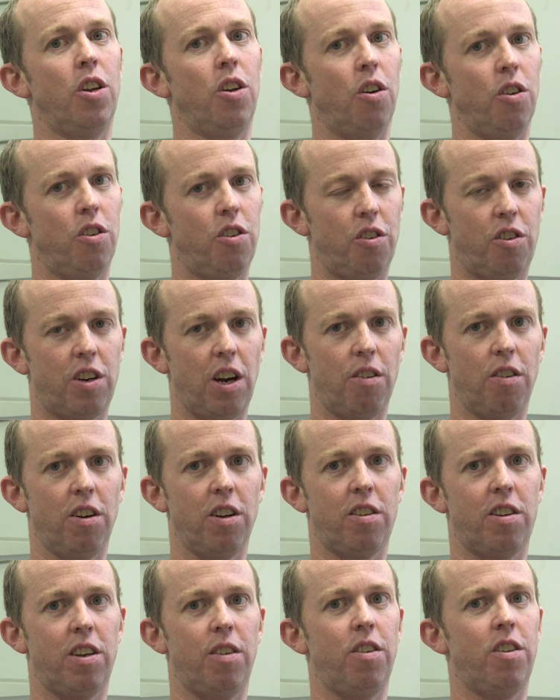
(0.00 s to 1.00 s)
not just
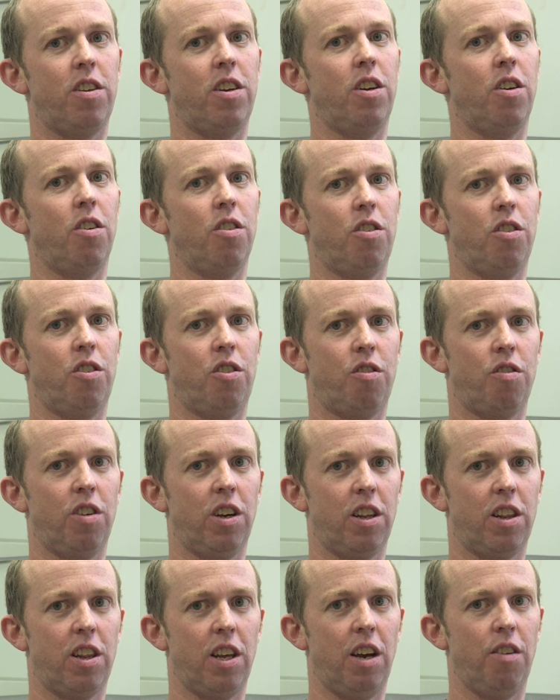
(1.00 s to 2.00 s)
general relativity, not just
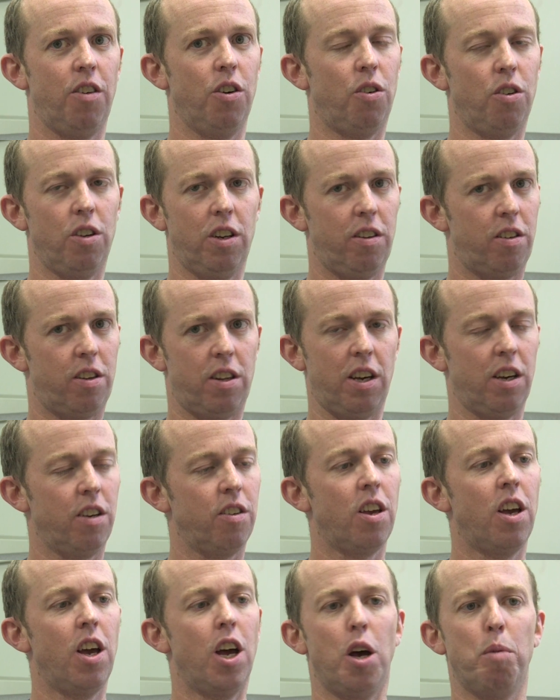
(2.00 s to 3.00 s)
string theory, all these
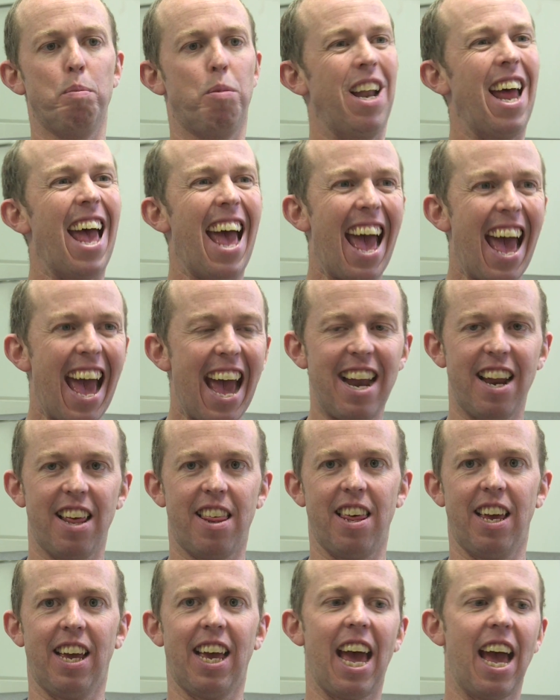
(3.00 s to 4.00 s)
things, but
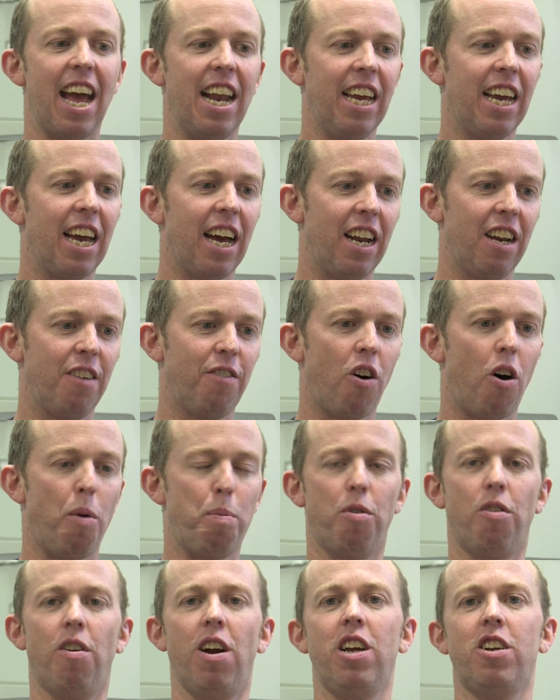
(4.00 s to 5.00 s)
anything, any kind of
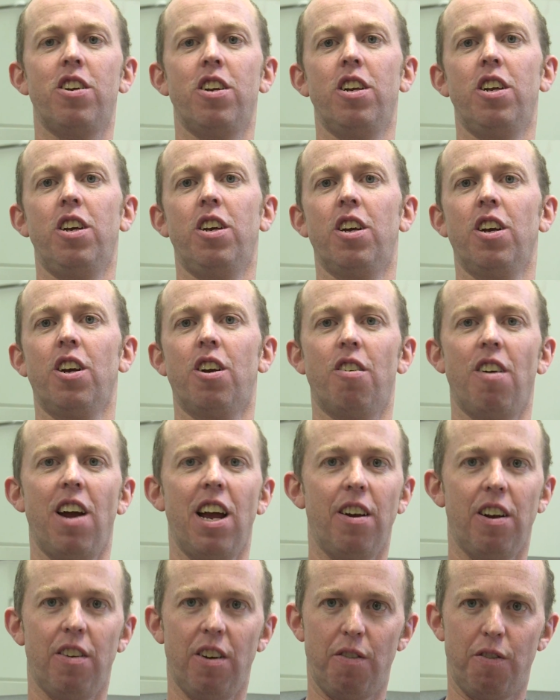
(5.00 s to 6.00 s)
operation that you can
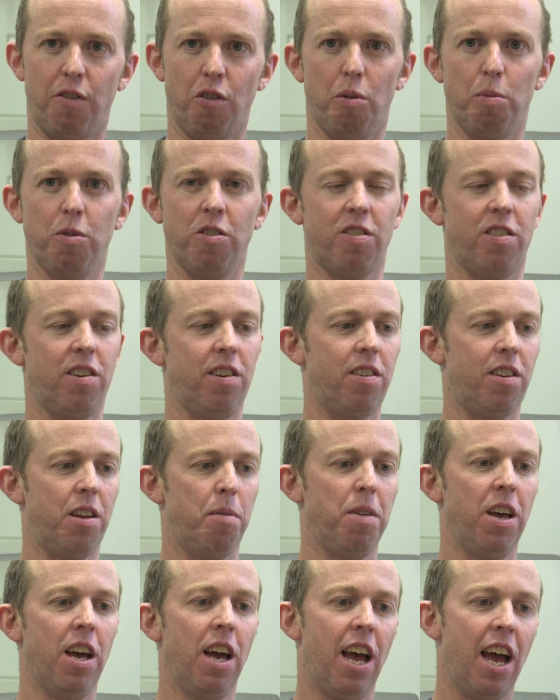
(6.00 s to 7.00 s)
create in a formal
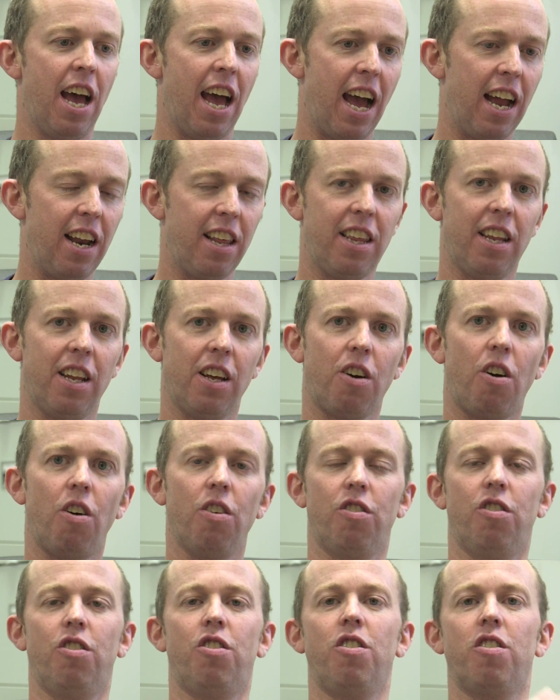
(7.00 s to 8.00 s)
system, anything that
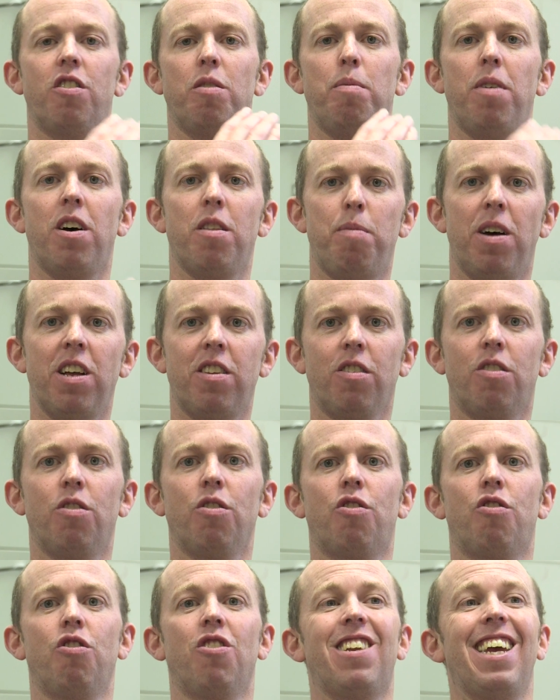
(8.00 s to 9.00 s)
constitutes a
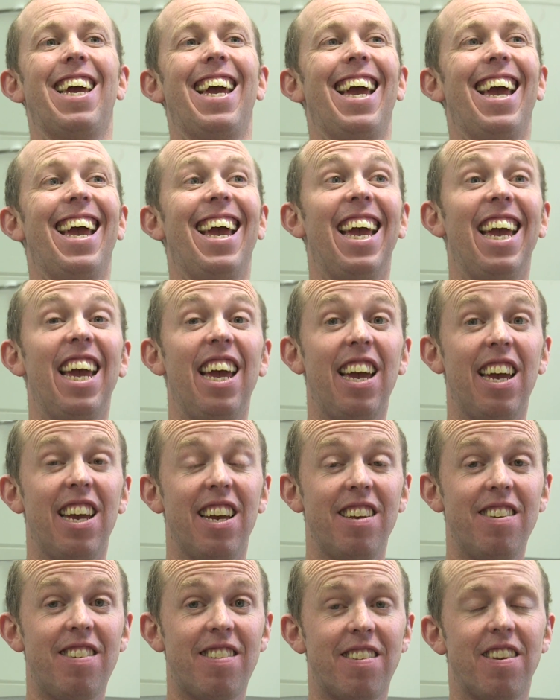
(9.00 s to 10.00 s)
mathematical structure
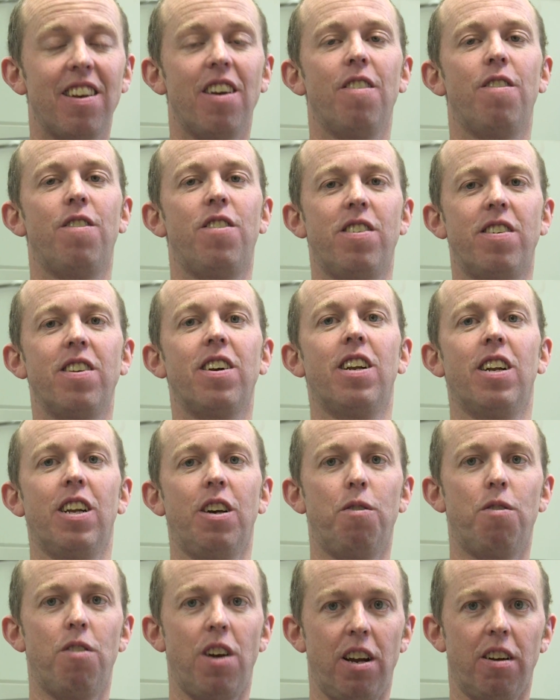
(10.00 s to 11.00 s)
is
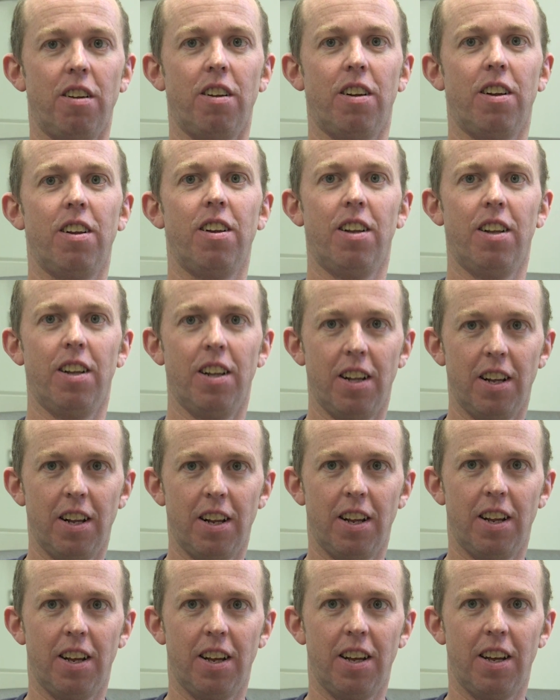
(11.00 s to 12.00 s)
physically real.
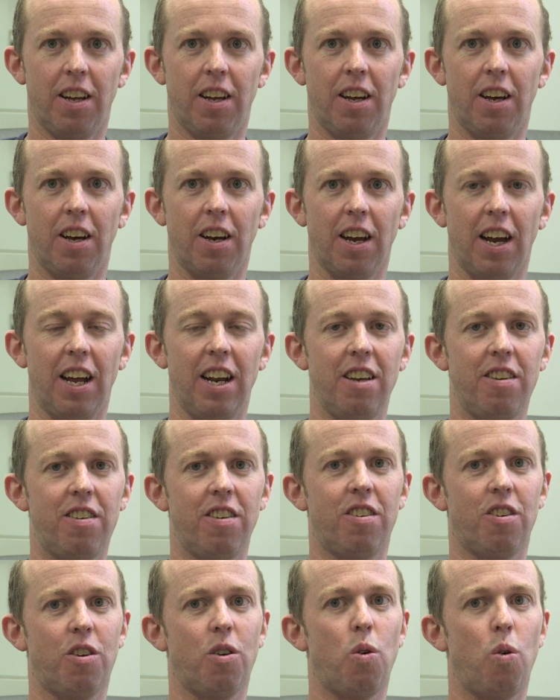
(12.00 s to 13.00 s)
Okay, and this
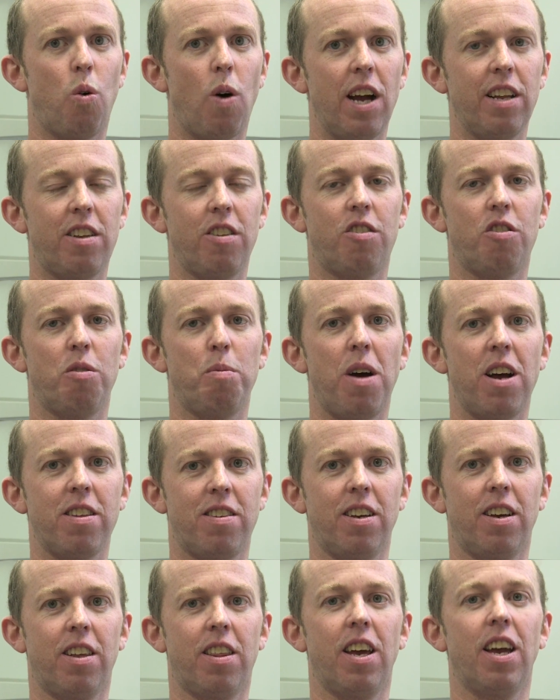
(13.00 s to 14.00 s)
is quite a dramatic